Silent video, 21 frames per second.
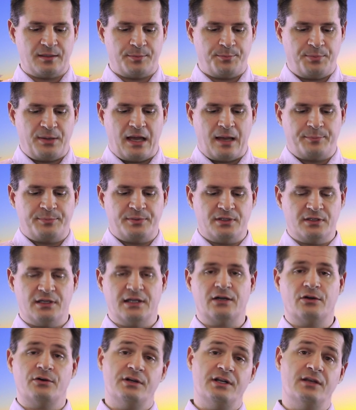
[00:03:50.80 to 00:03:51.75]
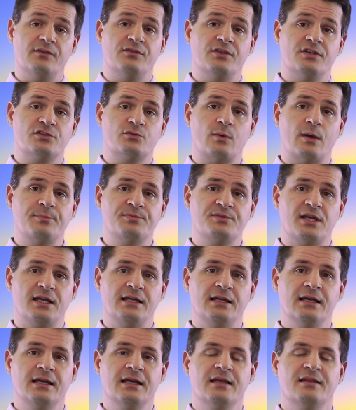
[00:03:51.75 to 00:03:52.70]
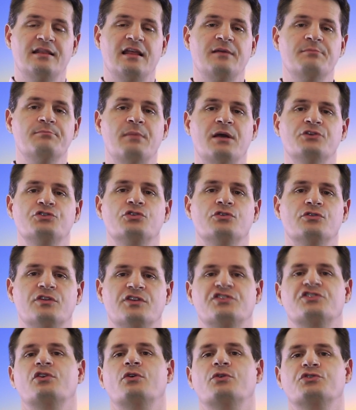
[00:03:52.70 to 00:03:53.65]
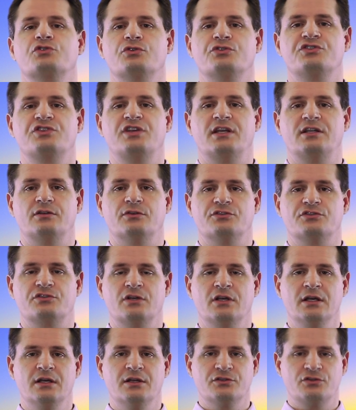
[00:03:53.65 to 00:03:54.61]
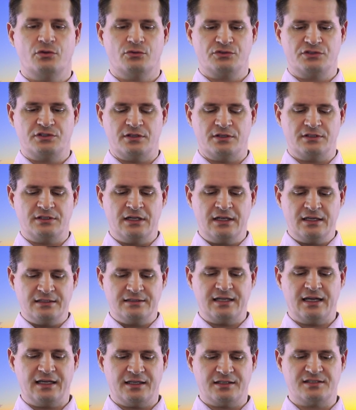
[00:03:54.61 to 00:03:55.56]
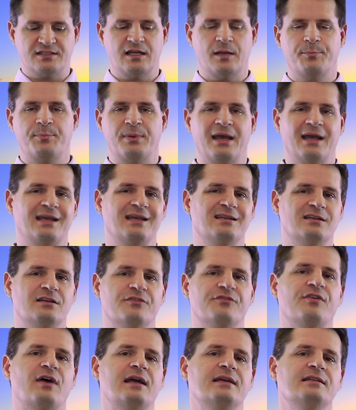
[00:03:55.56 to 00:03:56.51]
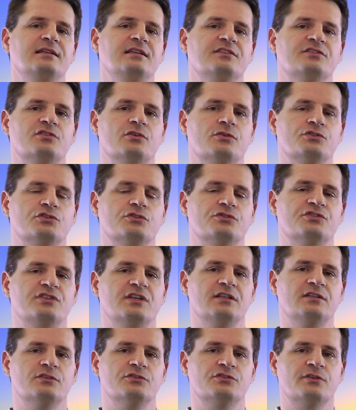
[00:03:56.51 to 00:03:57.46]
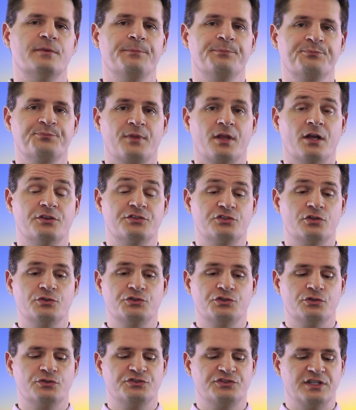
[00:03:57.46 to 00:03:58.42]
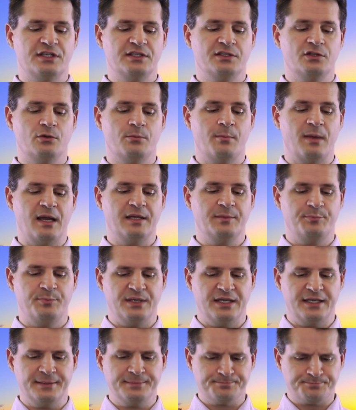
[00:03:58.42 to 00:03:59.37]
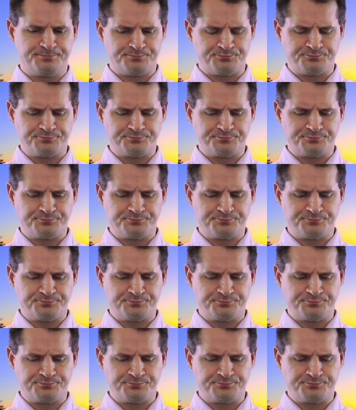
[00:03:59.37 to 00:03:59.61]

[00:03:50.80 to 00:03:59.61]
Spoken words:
the popularity of this website, they measure the social signals. So to take a step back and define these social signals, a social signal might be